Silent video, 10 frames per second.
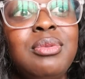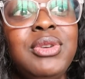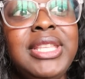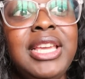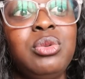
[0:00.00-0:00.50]

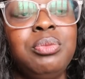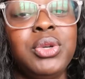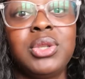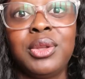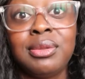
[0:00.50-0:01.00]
three days we
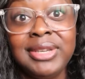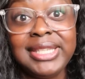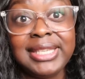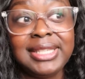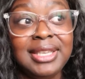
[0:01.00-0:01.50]
booked our
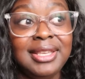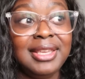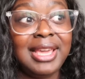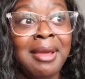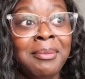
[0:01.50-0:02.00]

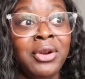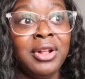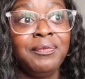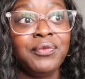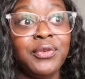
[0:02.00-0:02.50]
360
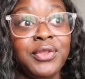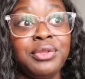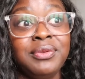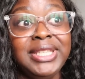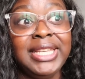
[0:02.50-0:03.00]
camera for
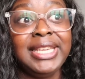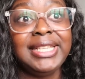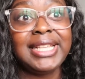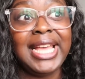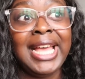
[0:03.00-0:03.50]
three
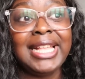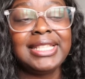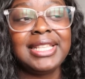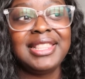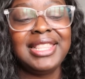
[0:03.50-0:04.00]
days
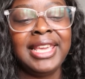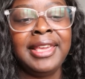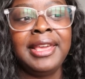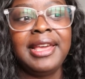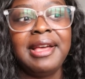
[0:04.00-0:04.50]
at
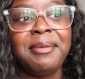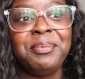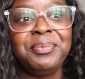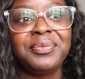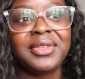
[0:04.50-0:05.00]
their
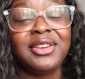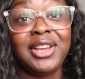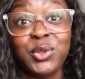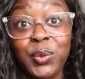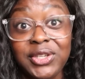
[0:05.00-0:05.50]
um,
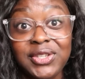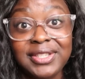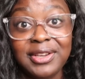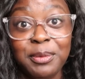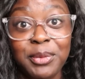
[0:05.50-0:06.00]

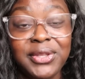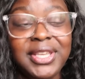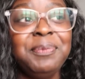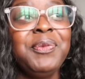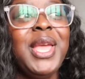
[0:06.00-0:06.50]
graduation
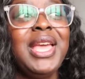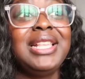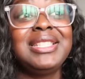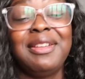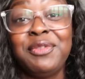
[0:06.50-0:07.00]
ceremony
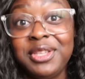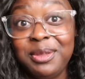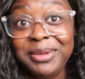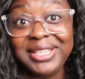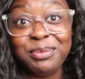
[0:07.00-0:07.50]
it's
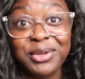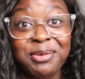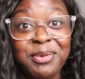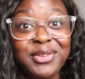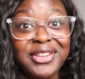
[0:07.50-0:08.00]
definitely the biggest
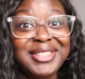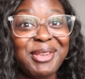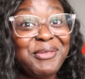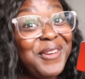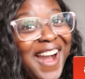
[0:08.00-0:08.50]
booking we've done
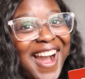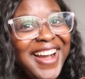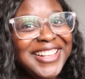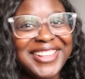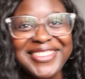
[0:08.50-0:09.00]
so
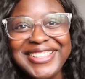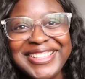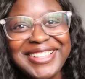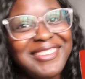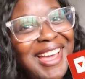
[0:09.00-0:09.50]
far i'm
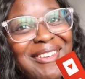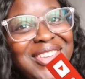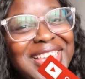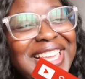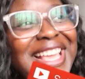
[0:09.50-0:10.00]
so
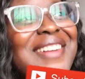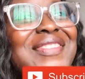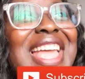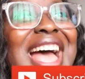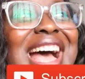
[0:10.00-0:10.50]
happy
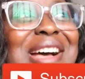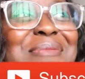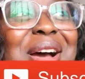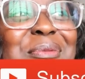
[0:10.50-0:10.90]
um,